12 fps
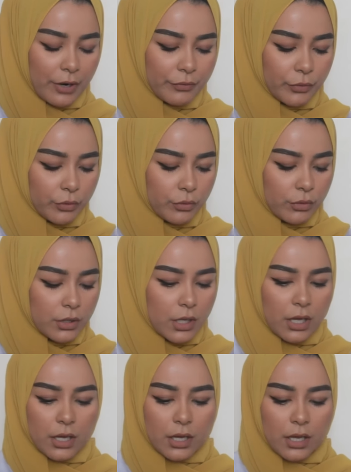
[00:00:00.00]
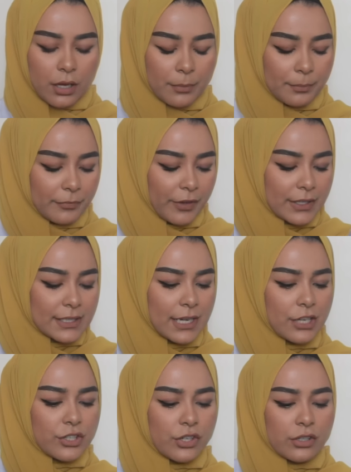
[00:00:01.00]
travel um,
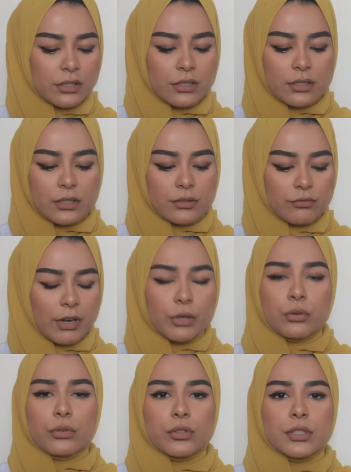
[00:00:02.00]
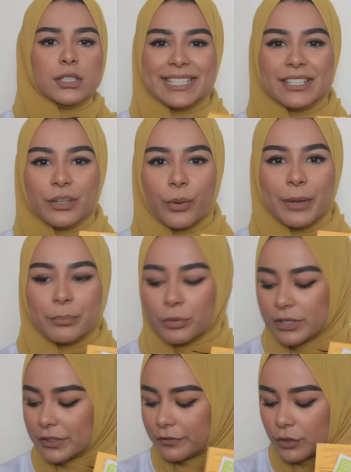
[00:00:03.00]
vaccination records. These are quite
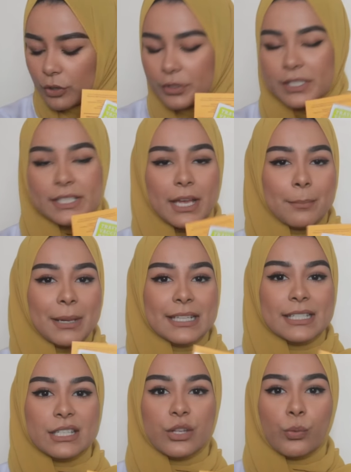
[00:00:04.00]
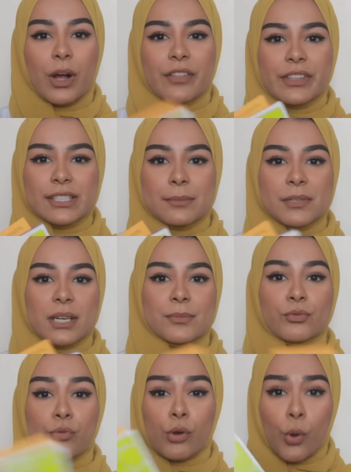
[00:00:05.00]
important if you're going to certain places in the world. They
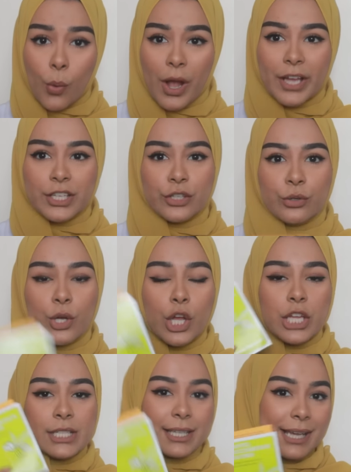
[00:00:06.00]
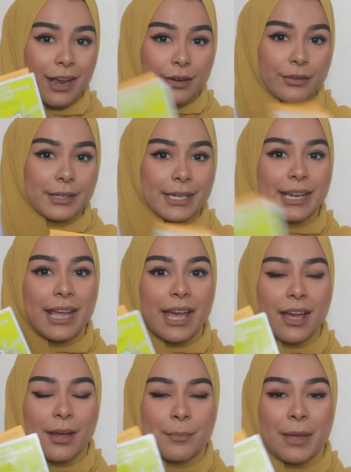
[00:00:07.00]
sometimes require you to carry
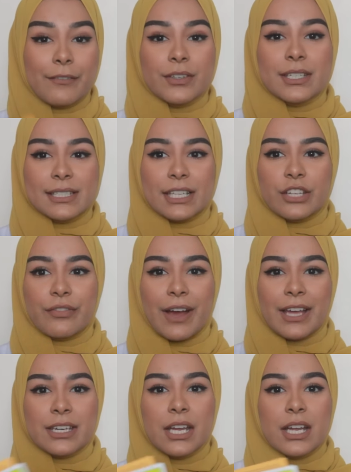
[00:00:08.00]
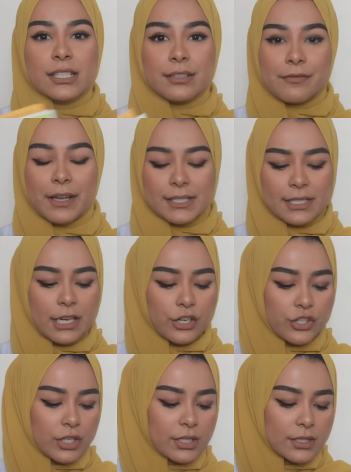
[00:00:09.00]
um, evidence that you've had some
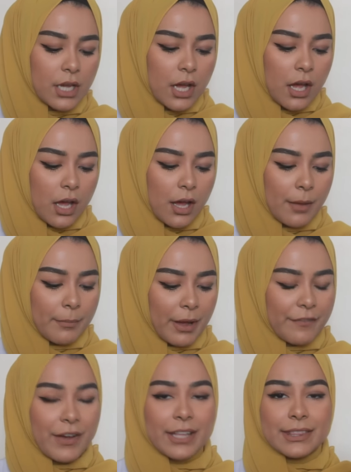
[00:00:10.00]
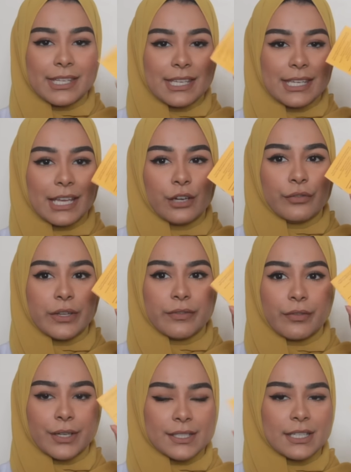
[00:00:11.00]
vaccinations. Um, I've had the yellow
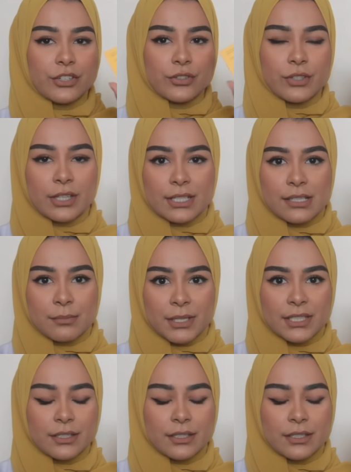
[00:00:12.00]
fever vaccination, so this is my